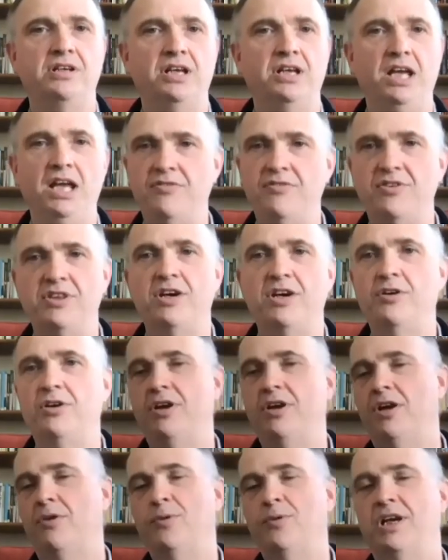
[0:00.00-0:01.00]
even though
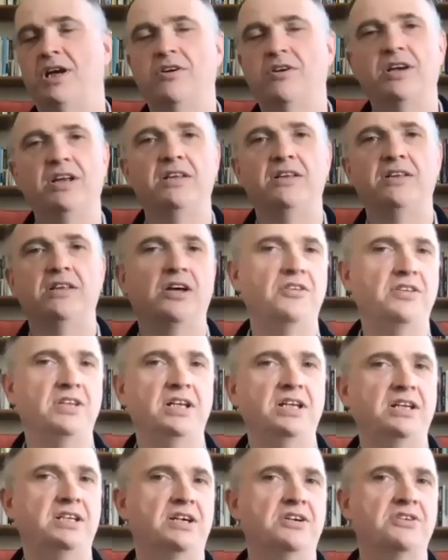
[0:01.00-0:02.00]
we don't need know the
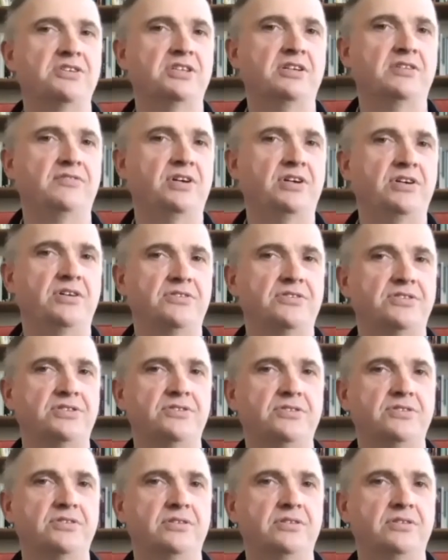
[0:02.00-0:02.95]
details in advance.